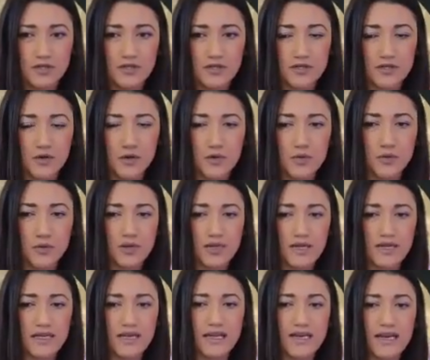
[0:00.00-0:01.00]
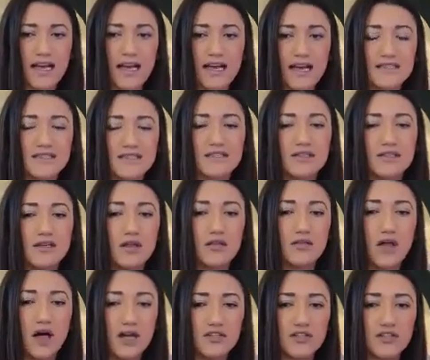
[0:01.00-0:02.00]
So it has a
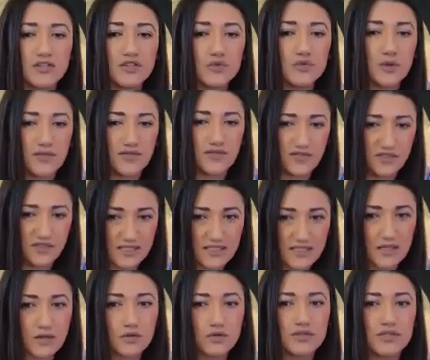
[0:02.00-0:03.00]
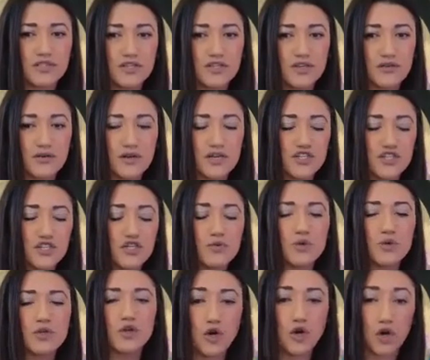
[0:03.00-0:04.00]
lot to do with physical deterioration,
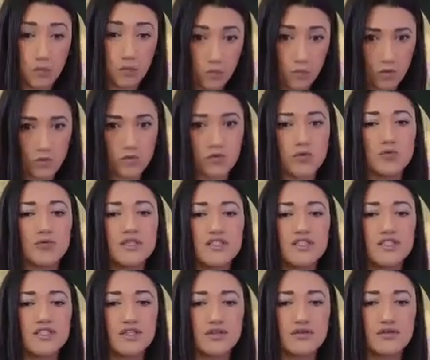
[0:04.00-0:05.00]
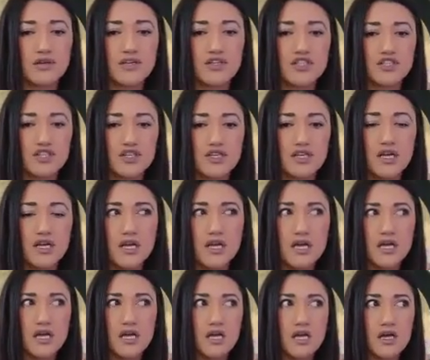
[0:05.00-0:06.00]
with hormonal deterioration,
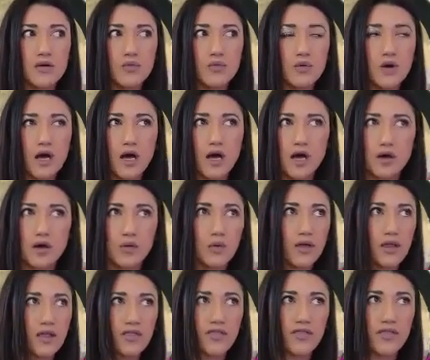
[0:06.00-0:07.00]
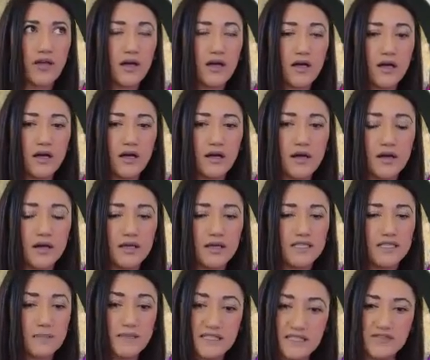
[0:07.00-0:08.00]
with
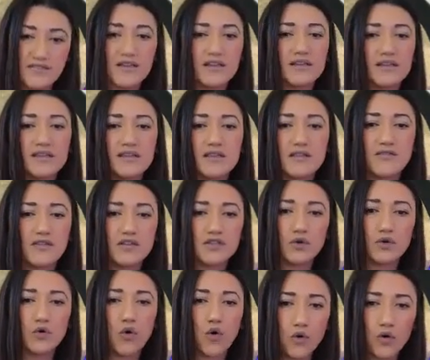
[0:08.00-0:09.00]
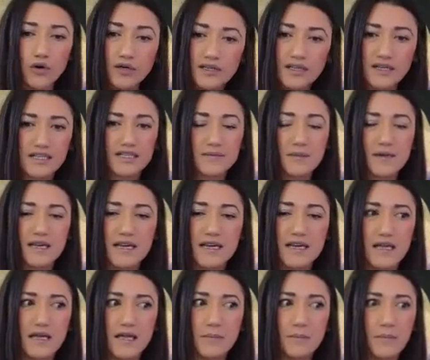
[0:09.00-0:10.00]
specifically the frontal cortex being
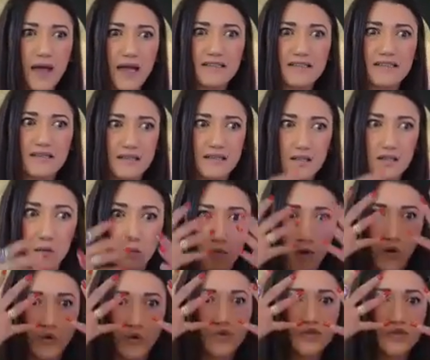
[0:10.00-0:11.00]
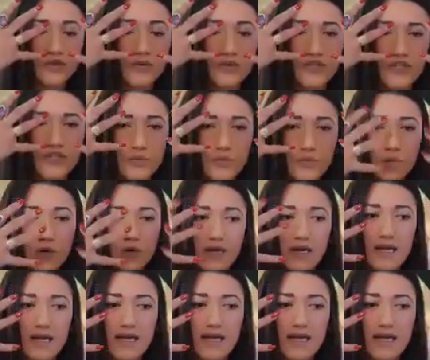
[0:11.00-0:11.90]
impacted the most, which is what